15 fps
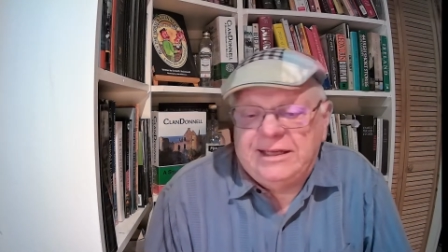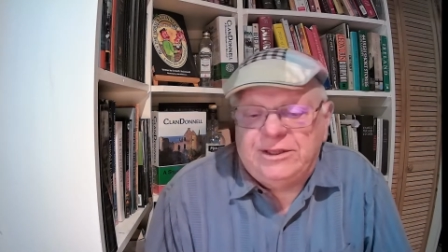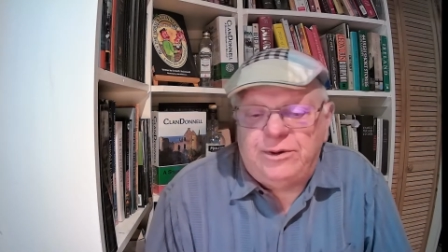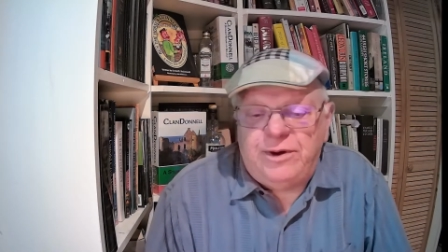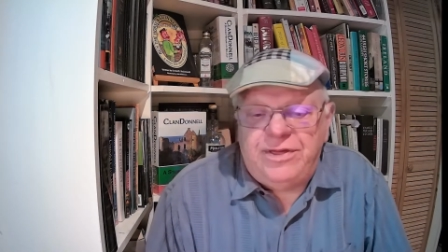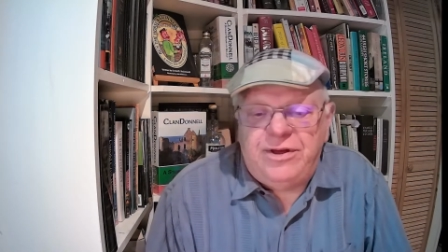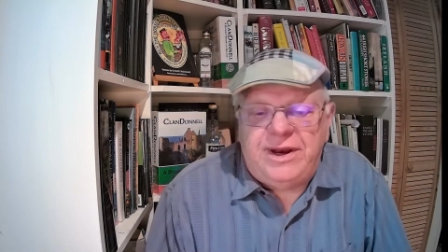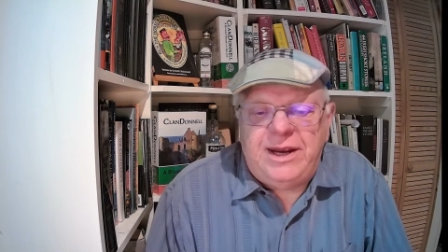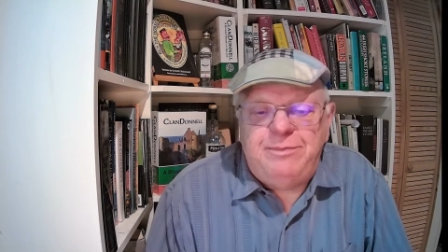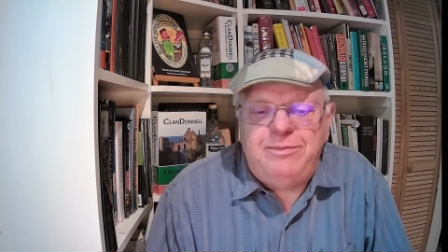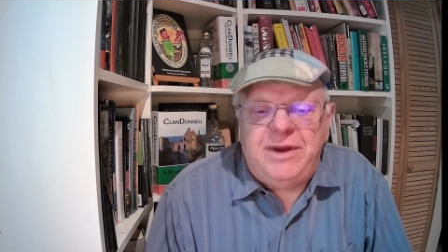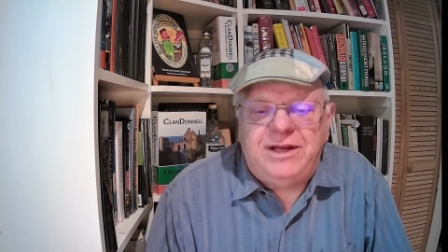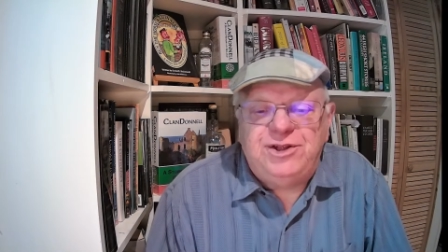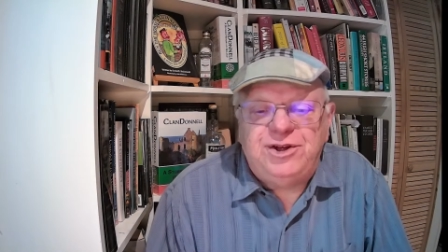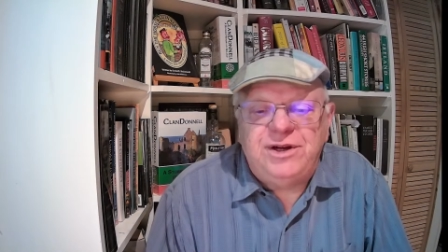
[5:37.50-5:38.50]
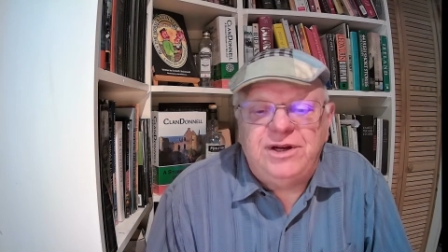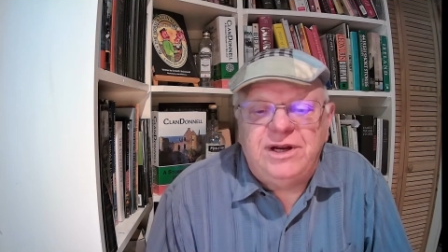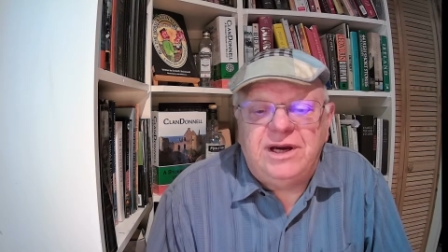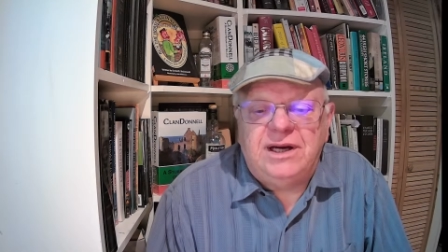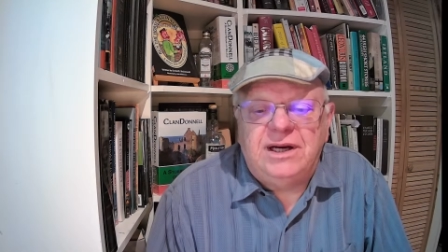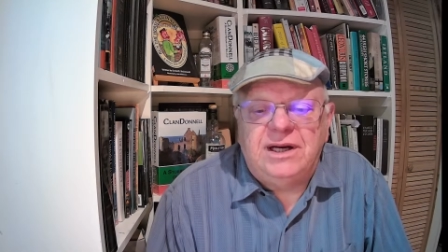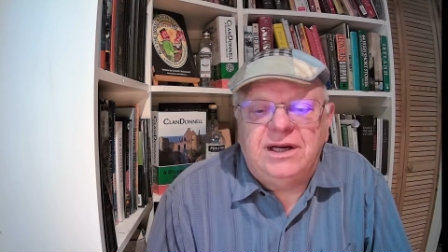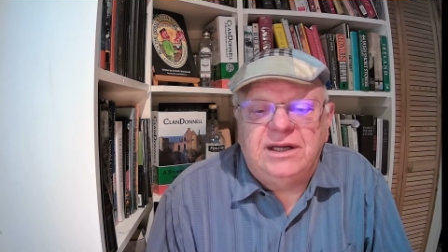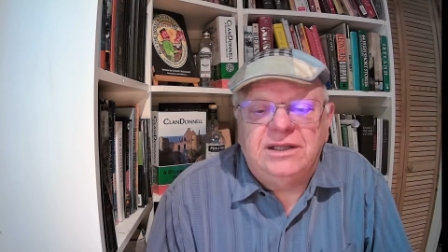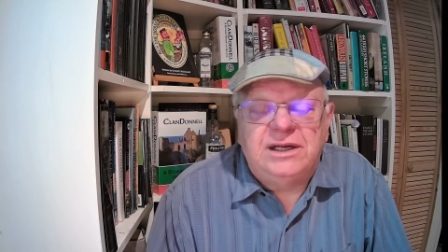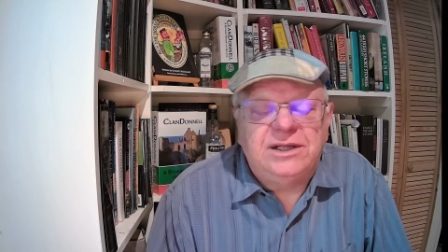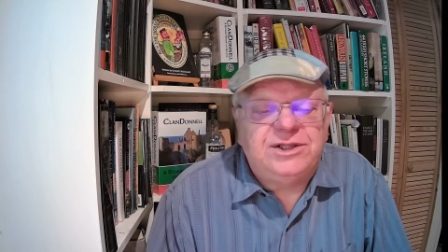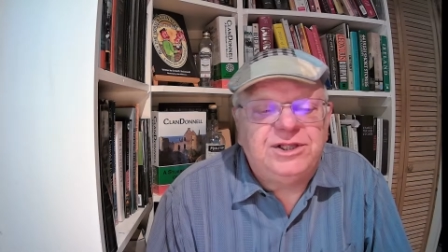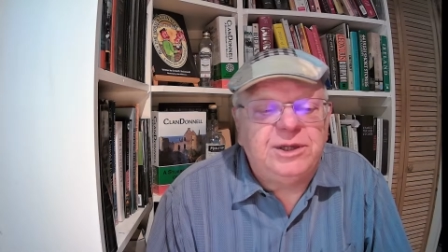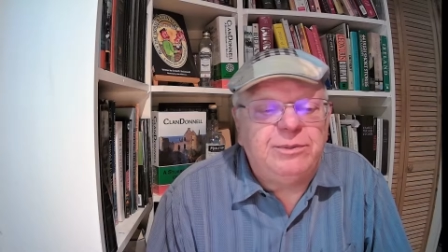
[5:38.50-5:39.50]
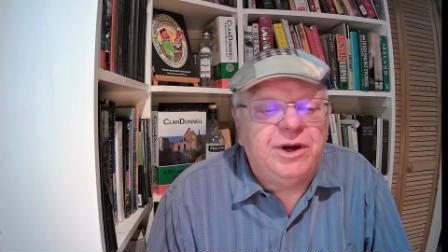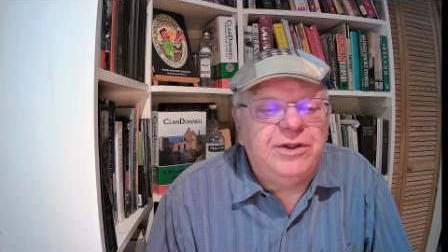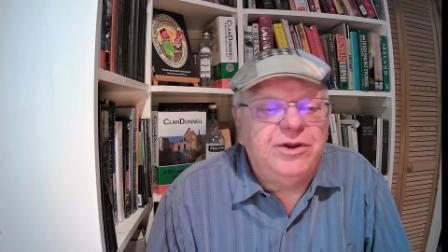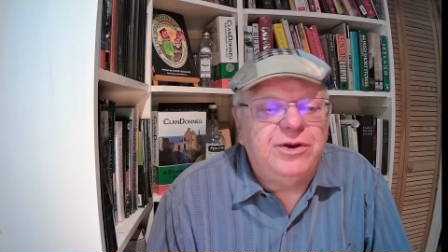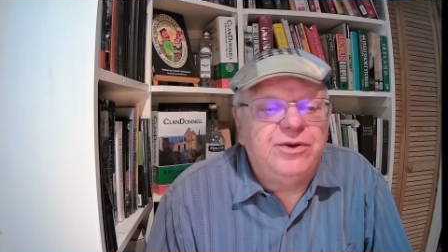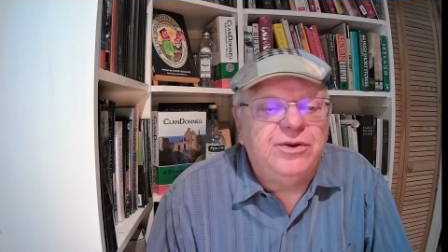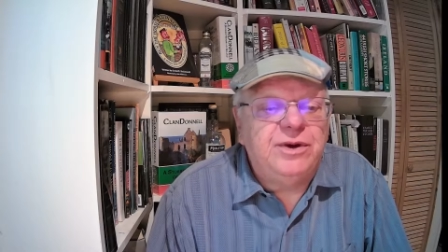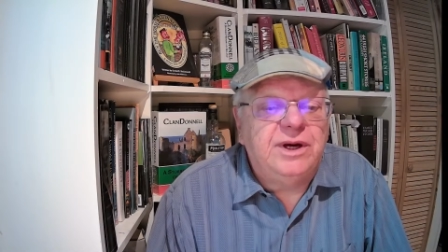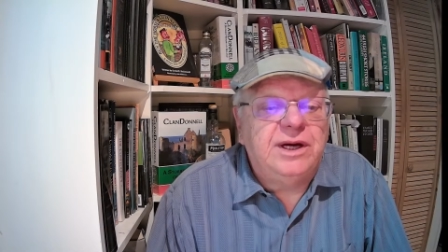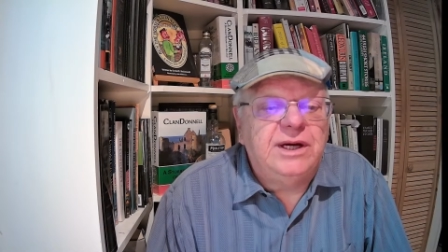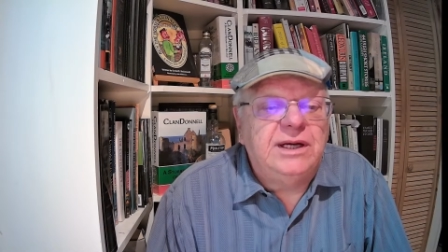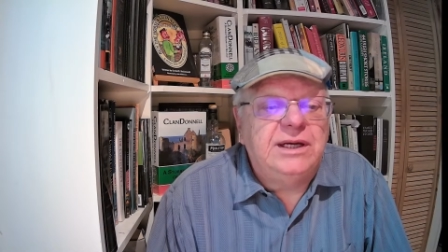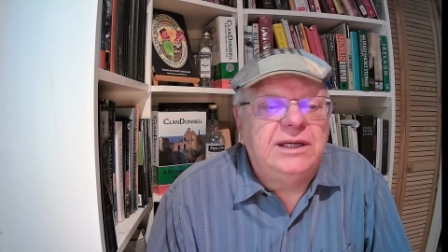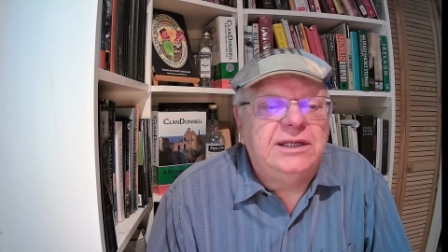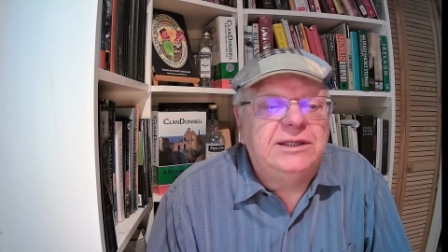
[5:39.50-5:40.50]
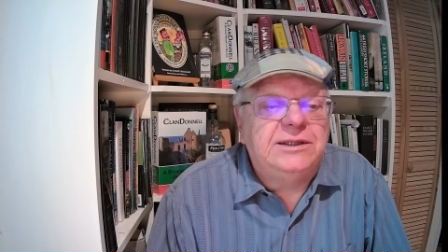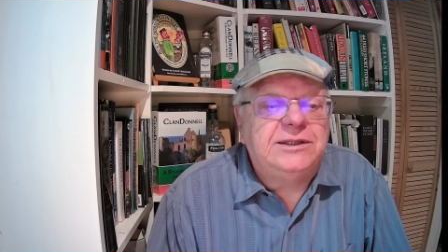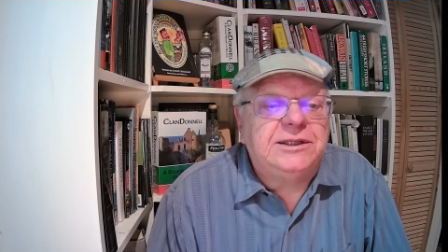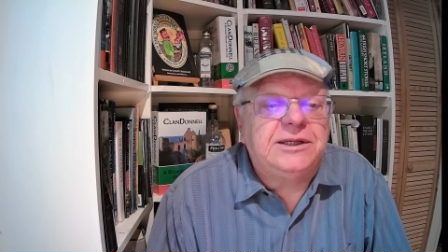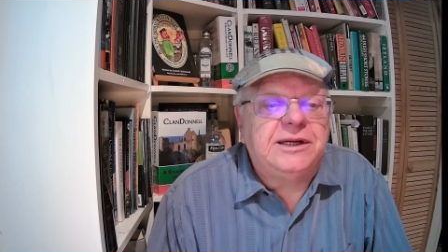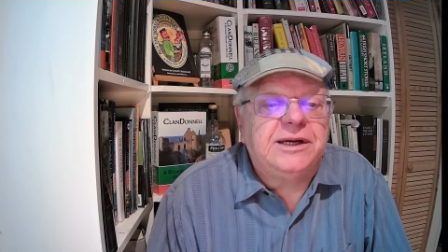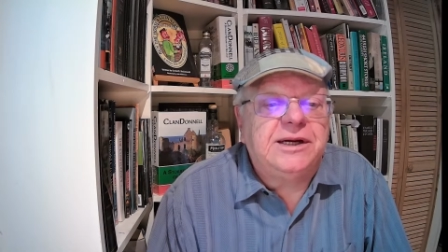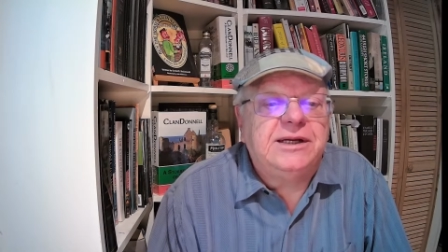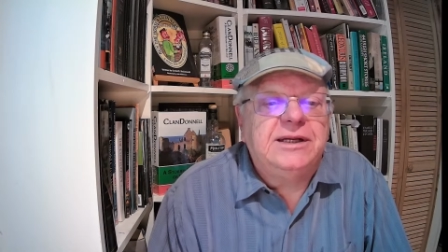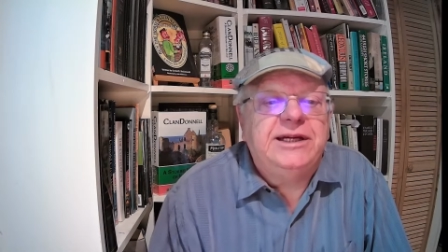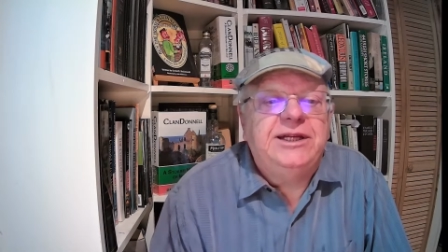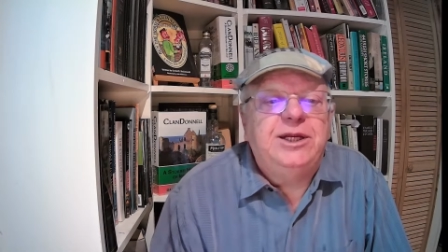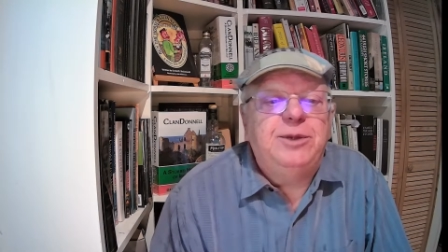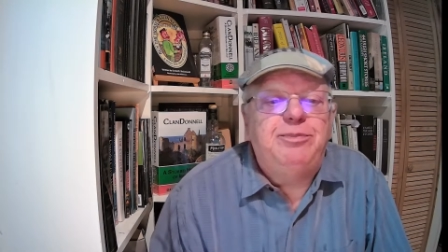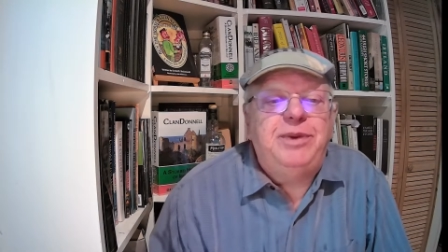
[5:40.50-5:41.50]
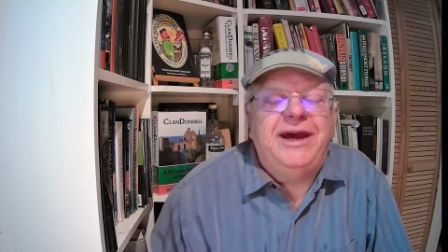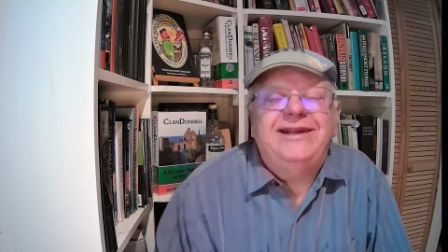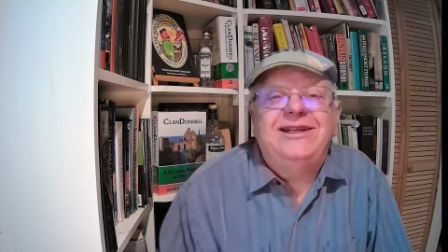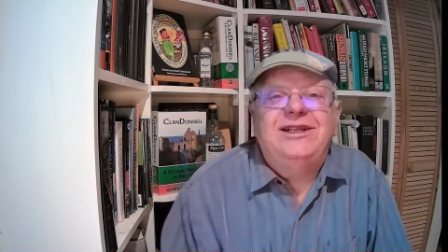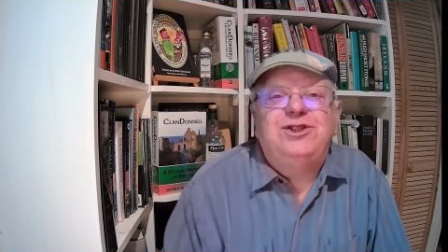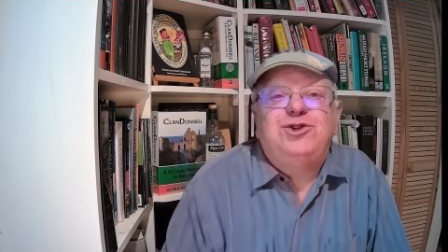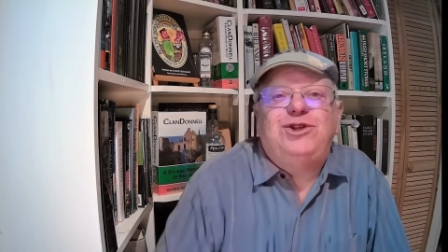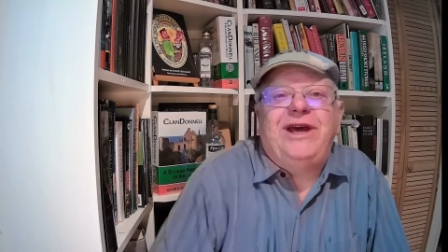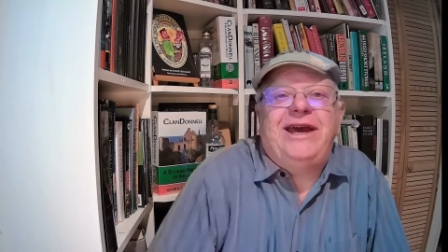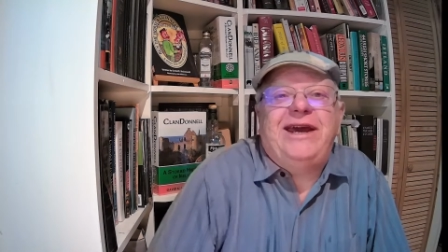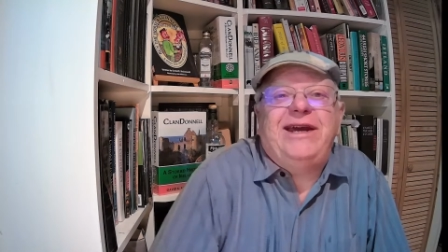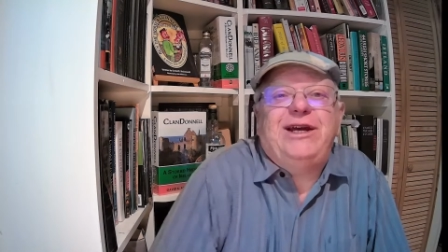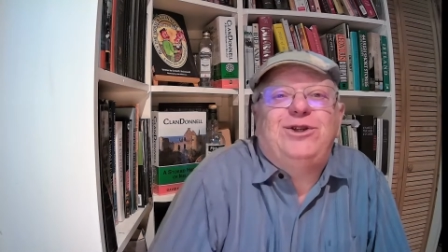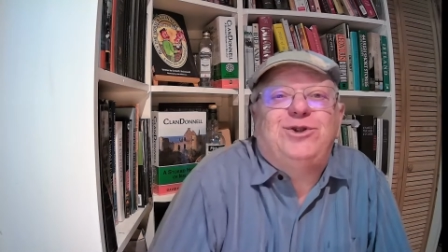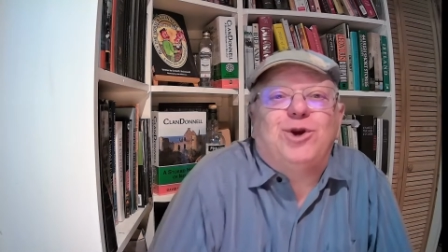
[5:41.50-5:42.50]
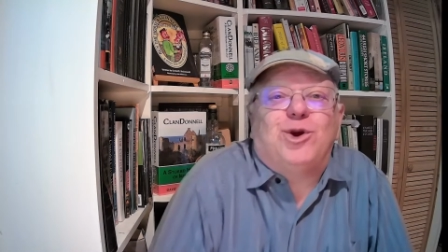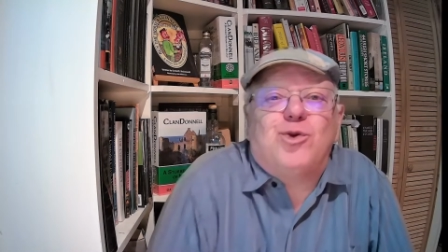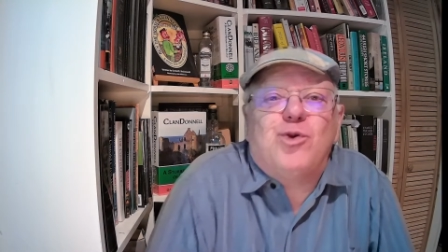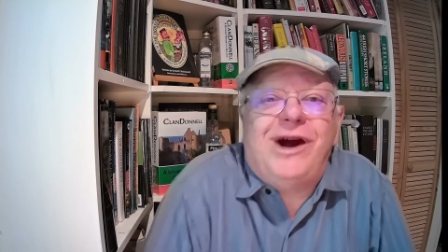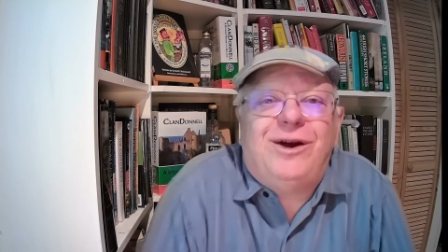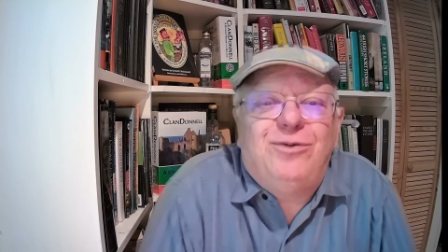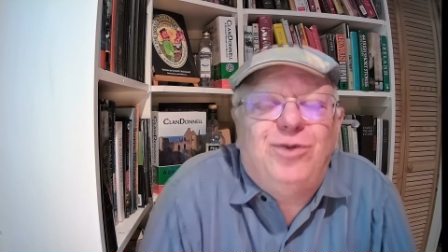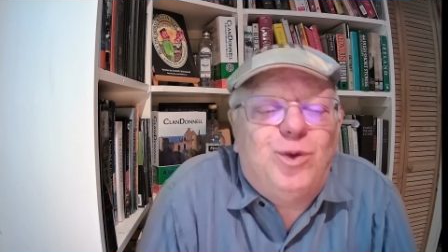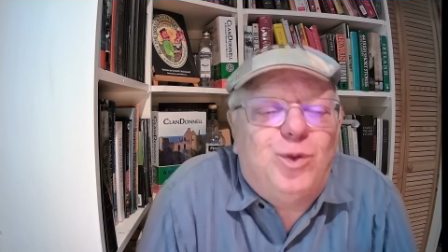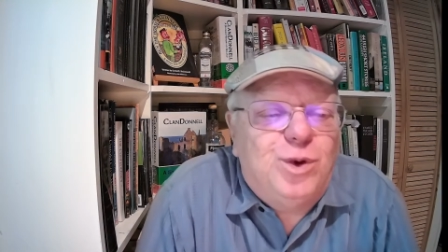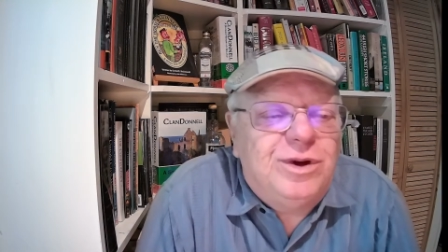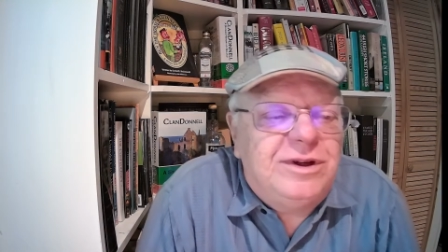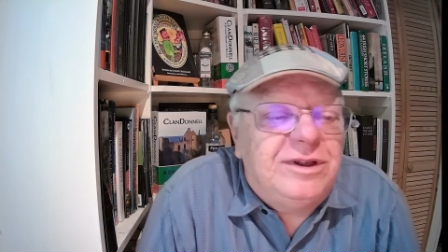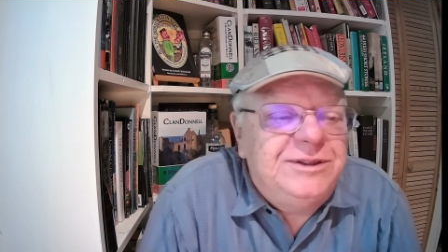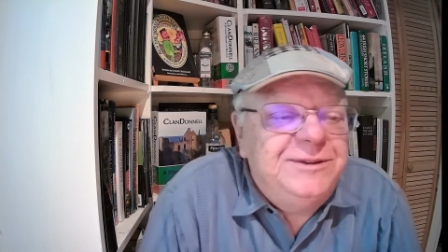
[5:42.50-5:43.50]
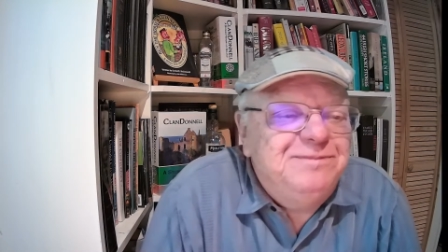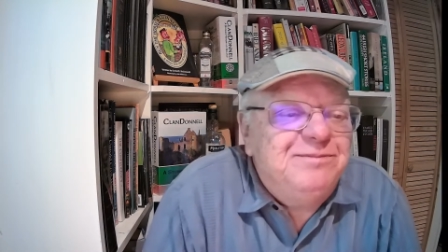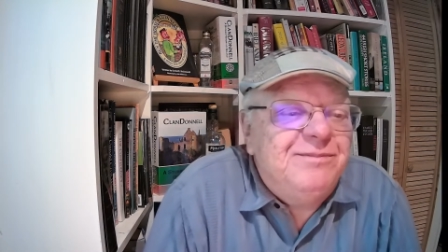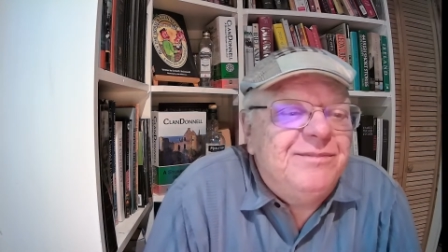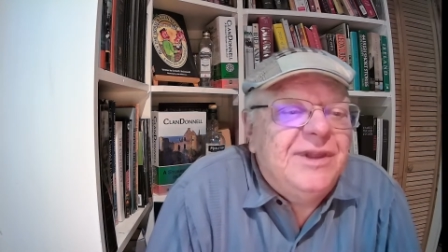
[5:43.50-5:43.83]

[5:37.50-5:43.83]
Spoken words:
So I thought I'd mention some other Independence Days around the world.